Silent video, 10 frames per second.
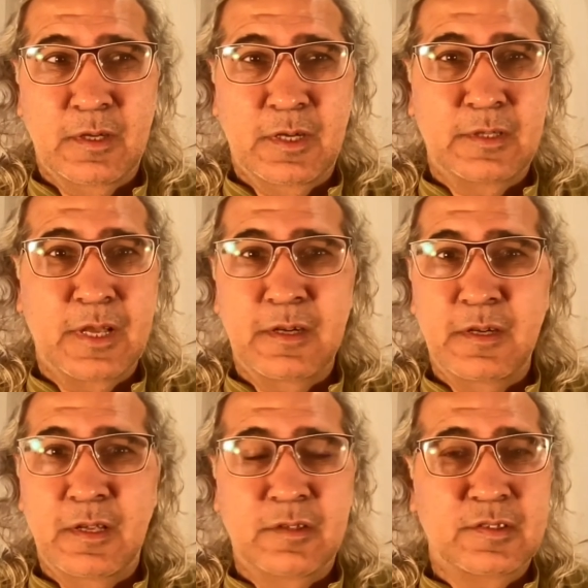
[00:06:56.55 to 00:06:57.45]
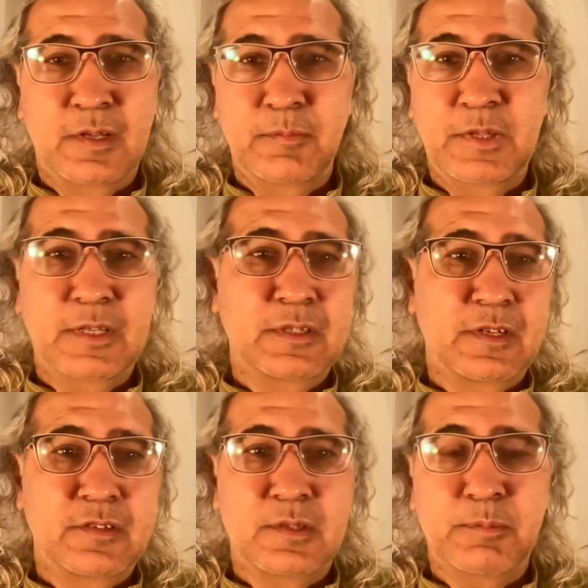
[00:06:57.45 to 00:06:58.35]
And that is something that,
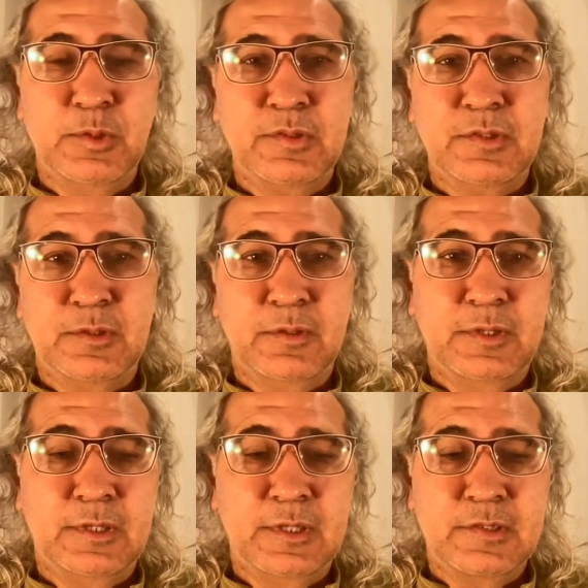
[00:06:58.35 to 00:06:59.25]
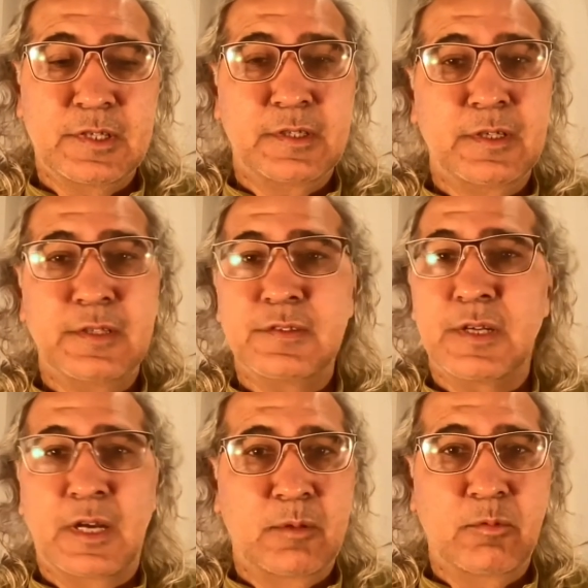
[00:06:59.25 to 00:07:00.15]
as a post colonialist, at least
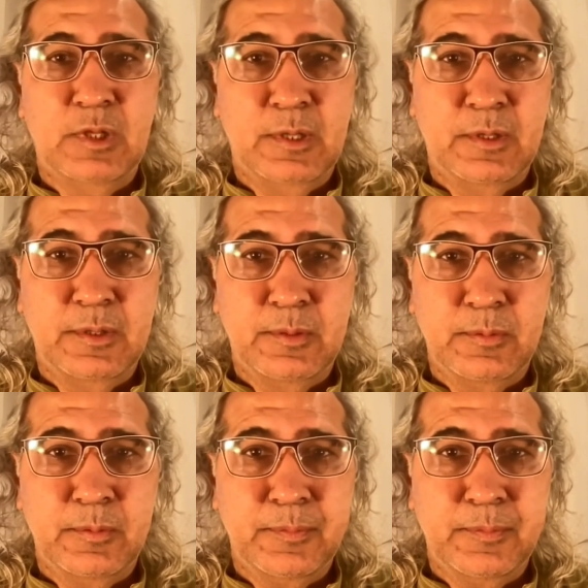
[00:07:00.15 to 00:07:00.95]
I will not do.